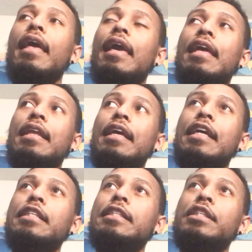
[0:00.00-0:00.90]
it
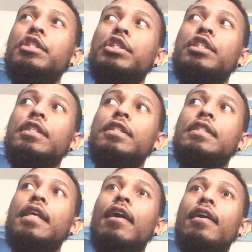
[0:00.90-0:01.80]
isn't
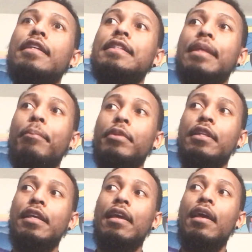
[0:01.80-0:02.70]
just
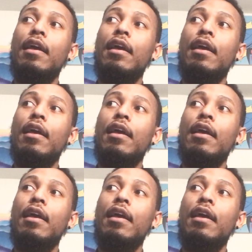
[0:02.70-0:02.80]
simply